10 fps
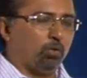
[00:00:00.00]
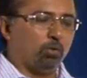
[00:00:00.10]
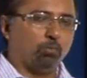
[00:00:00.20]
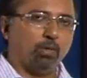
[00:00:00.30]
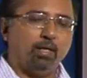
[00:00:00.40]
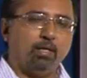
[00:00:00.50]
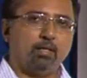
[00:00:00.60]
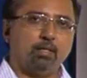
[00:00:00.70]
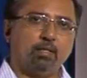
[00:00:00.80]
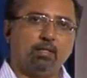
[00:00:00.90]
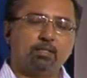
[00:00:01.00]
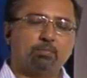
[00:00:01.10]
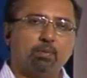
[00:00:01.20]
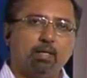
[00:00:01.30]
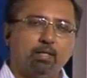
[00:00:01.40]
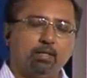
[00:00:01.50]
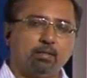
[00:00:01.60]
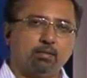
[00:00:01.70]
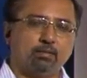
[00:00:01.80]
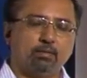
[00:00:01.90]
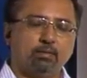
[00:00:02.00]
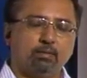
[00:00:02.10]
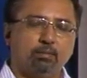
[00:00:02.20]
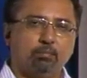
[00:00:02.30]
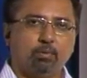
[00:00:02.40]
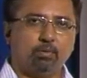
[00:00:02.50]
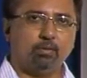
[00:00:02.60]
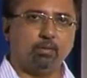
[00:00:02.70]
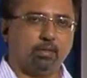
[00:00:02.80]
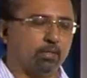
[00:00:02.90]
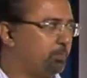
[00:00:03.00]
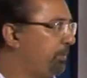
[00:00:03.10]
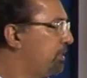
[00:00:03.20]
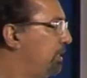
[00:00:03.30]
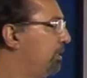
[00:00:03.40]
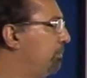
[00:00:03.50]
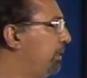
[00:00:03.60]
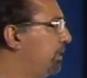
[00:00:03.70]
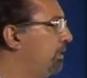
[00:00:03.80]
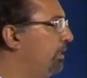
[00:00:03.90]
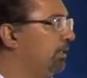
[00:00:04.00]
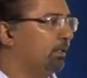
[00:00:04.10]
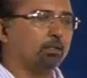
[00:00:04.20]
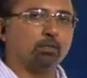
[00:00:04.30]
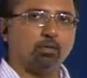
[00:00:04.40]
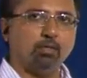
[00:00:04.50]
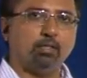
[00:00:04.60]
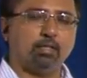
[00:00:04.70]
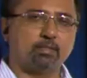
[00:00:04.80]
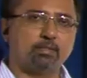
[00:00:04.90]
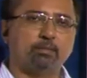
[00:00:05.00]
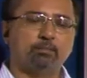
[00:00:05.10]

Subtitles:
Now, why is planning important, and especially in the marketing context?